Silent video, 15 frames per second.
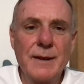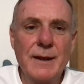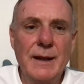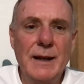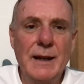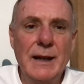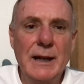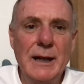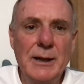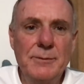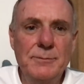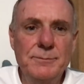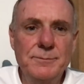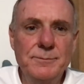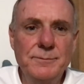
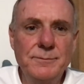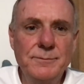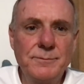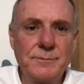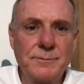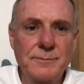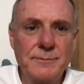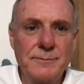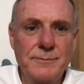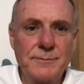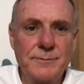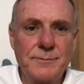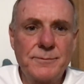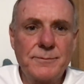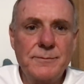I'm
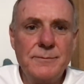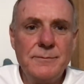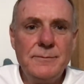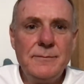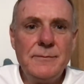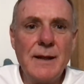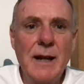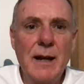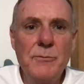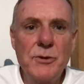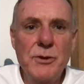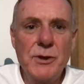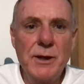just